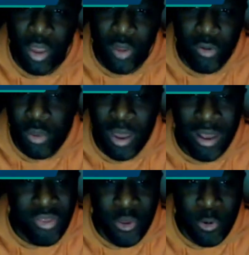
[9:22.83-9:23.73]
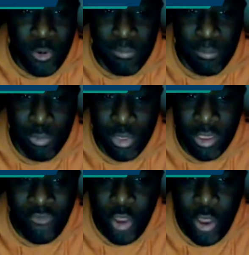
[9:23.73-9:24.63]
don't do anything with him.
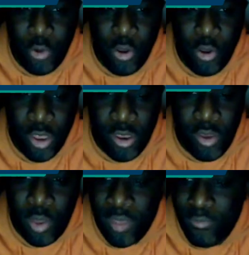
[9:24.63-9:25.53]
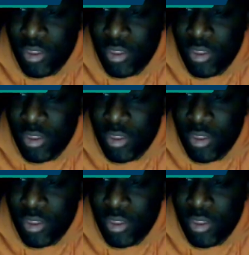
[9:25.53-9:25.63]
If you don't know what to do with him,